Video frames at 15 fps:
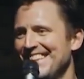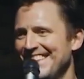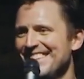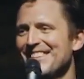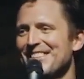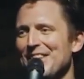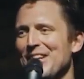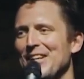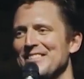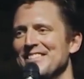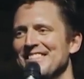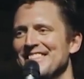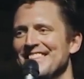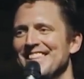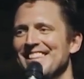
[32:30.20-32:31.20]
You're good.
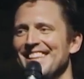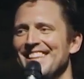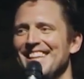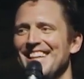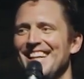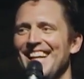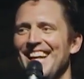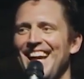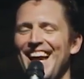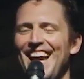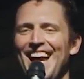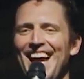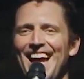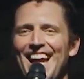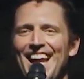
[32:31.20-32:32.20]

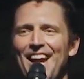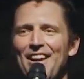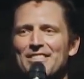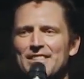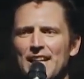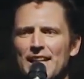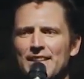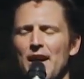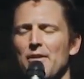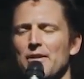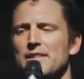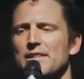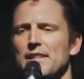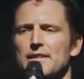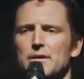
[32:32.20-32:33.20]
And I was like, no,
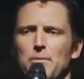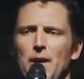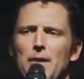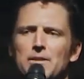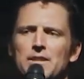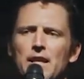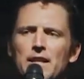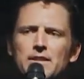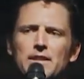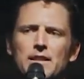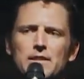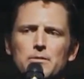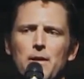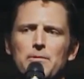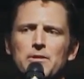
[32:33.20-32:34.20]
it's, it's probably touching,
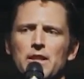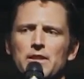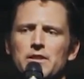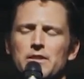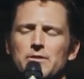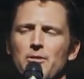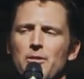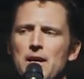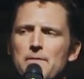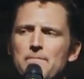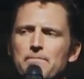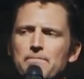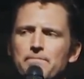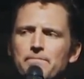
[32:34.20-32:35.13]
it's probably touching his forehead.